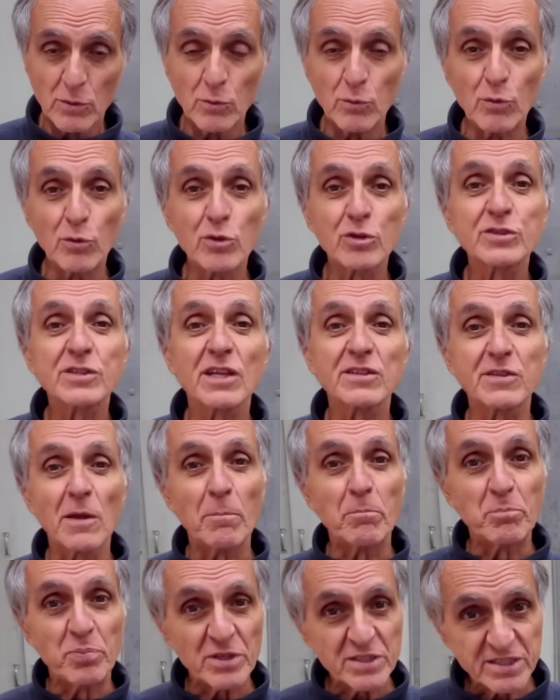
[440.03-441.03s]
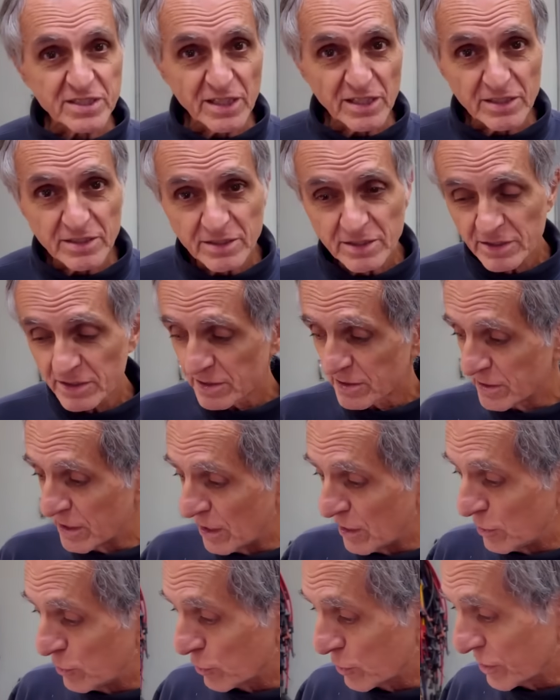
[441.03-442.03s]
We looked at the piston
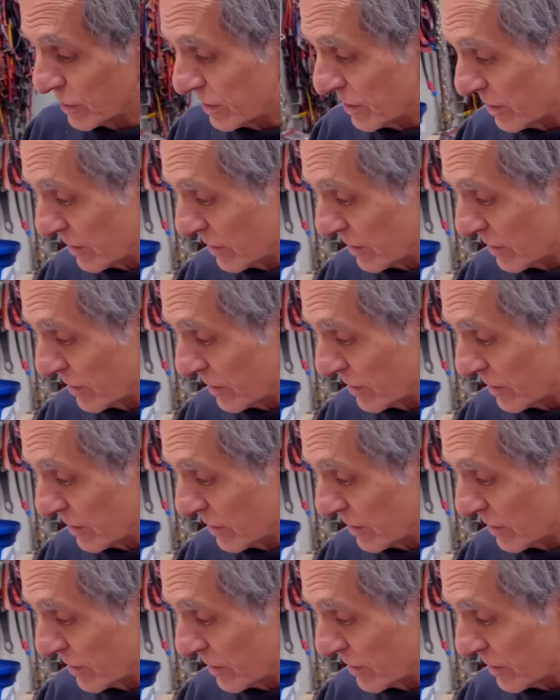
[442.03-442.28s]
and look at